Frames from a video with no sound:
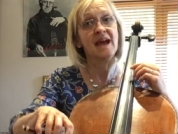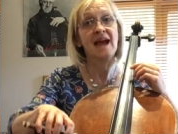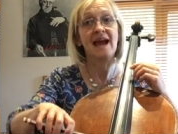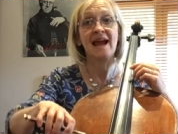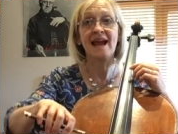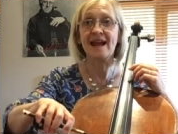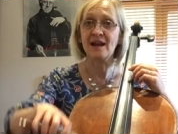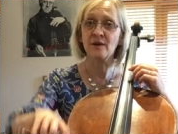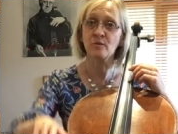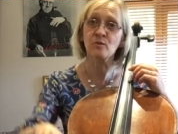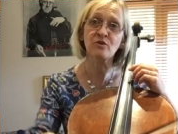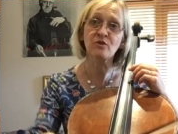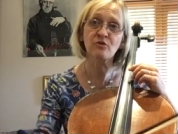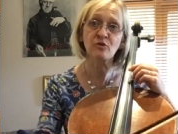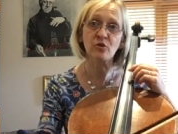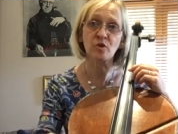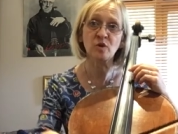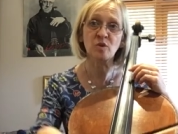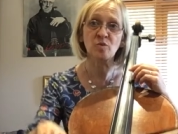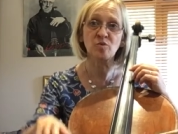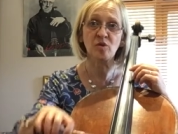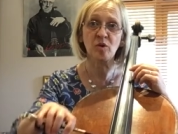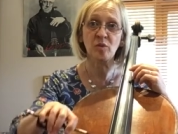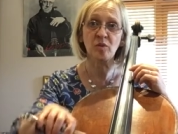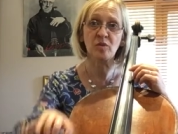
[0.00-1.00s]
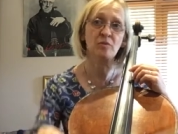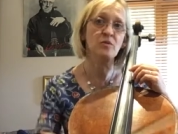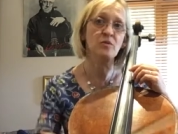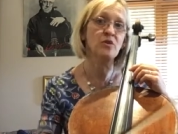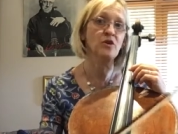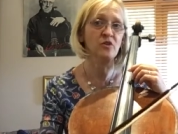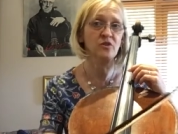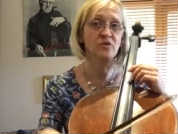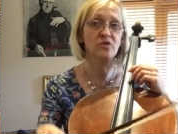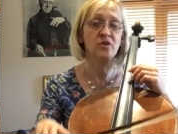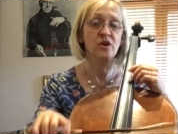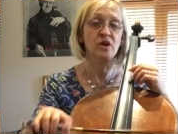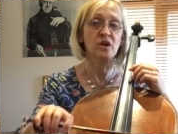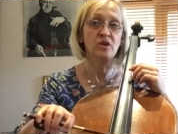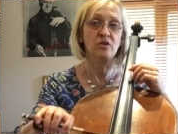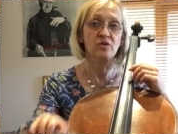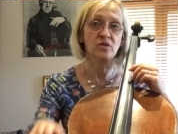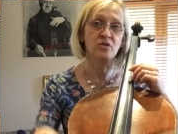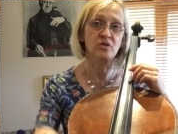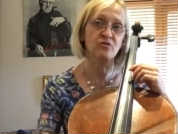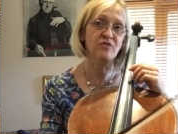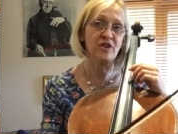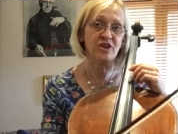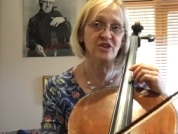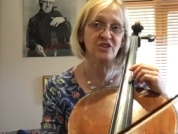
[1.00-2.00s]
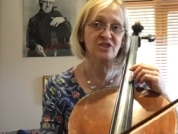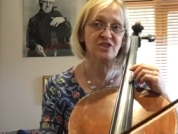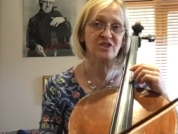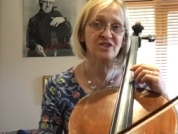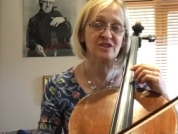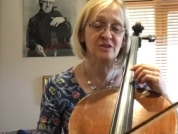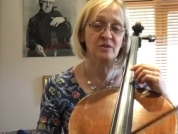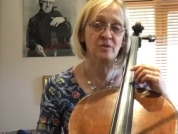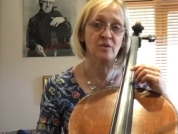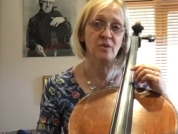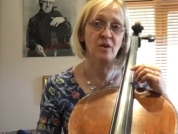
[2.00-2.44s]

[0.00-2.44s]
And we've got the problem of the register,